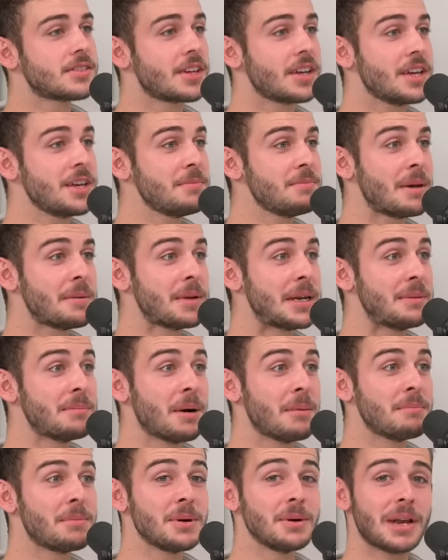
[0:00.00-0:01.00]
See, Bimini
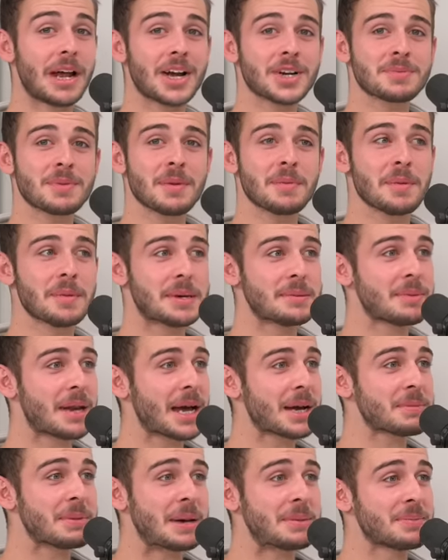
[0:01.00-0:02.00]
Bon Boulash, yeah. pop a bit of
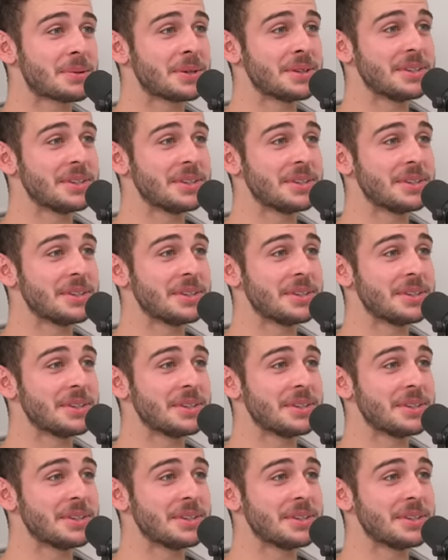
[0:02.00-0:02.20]
black pepper